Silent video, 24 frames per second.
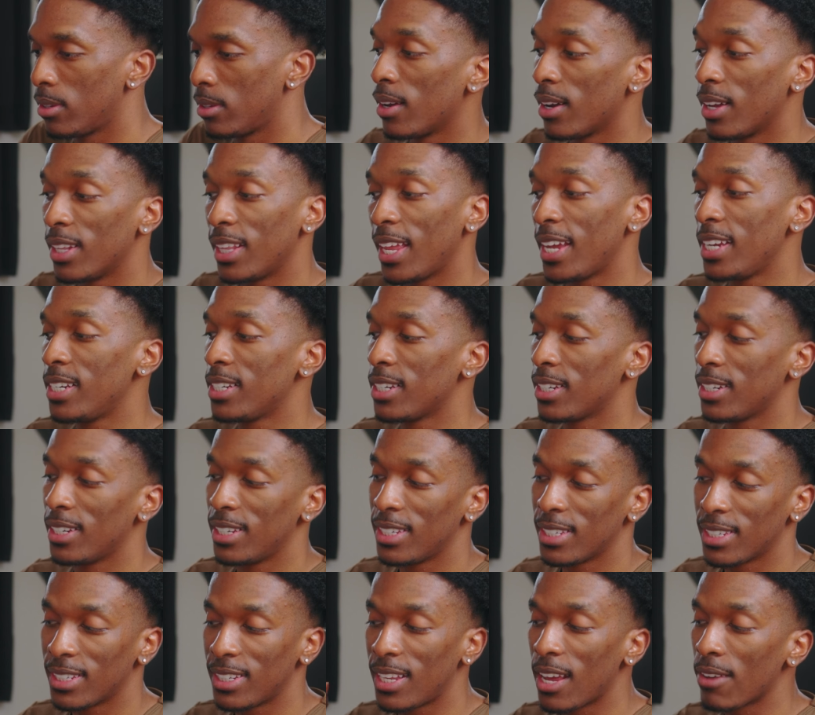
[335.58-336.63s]
Halation
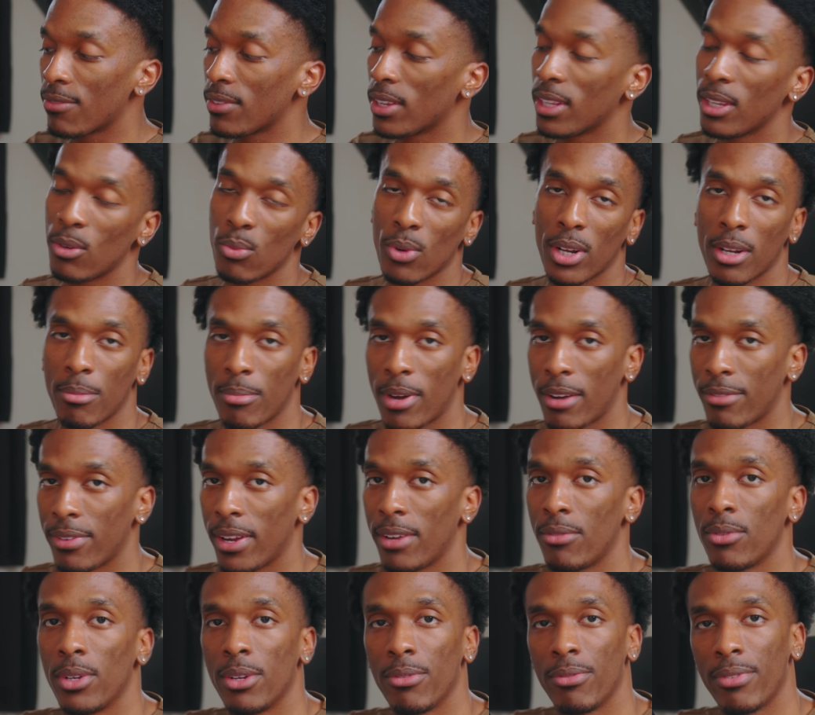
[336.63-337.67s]
is definitely one of my
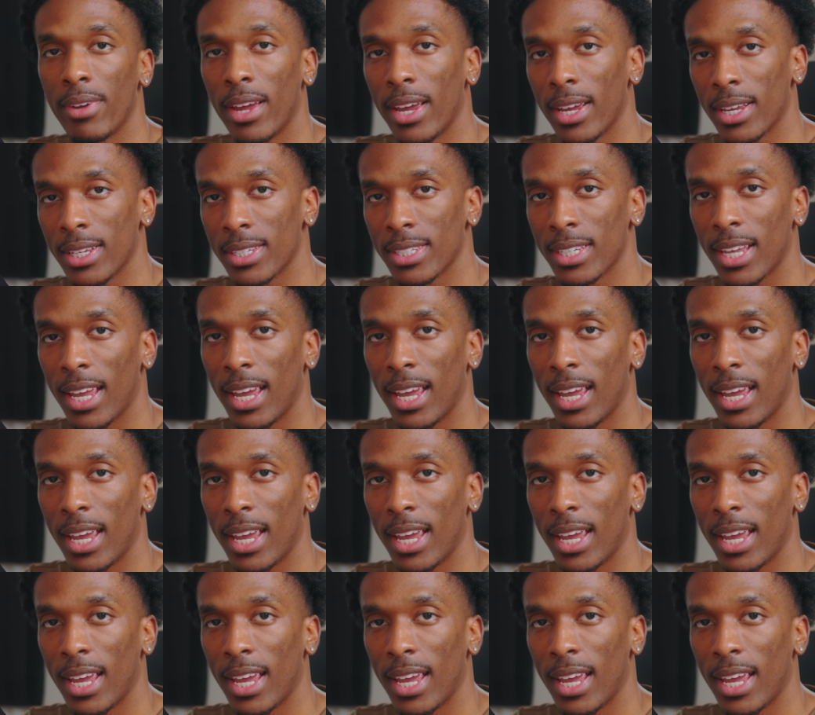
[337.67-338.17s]
favorite effects,